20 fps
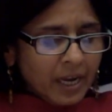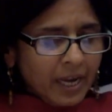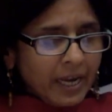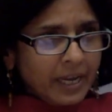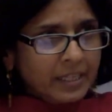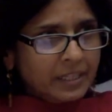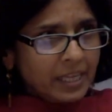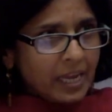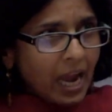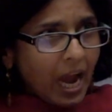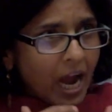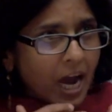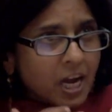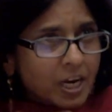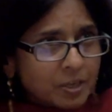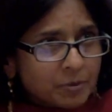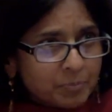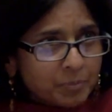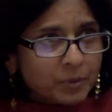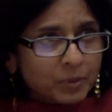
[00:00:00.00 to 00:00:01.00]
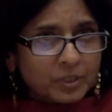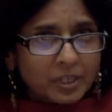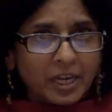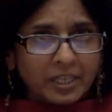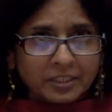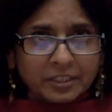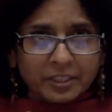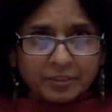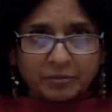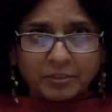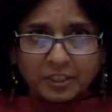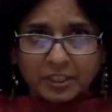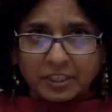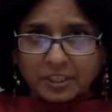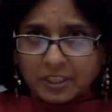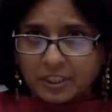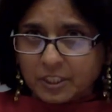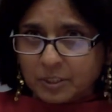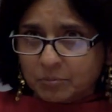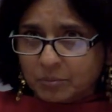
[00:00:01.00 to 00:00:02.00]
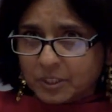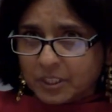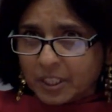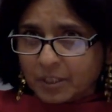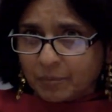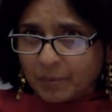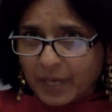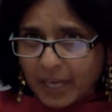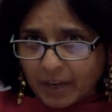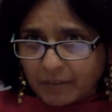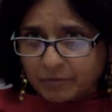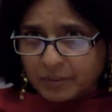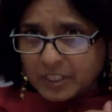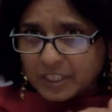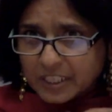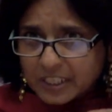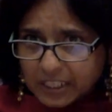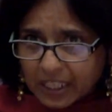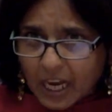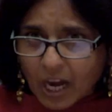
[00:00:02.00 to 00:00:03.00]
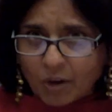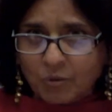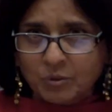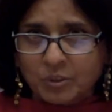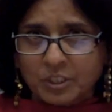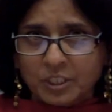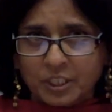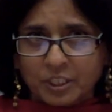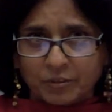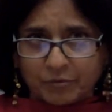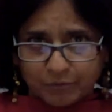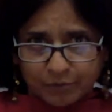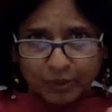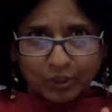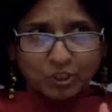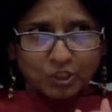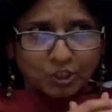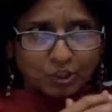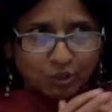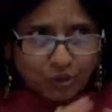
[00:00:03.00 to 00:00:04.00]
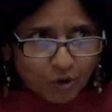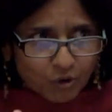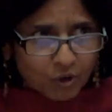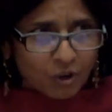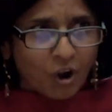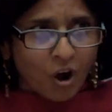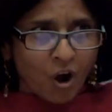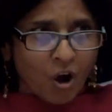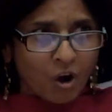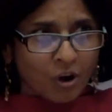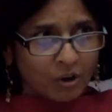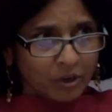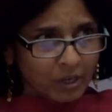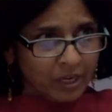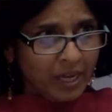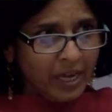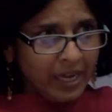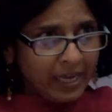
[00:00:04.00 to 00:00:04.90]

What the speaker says: in the unproductive systems that we have discounted for so long